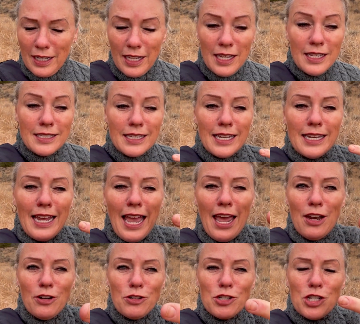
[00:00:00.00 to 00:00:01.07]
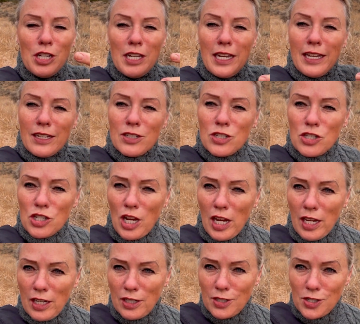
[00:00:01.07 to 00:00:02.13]
is an energy
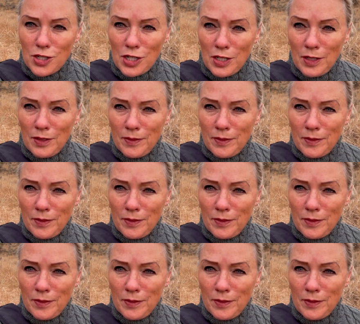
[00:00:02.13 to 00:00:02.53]
exchange.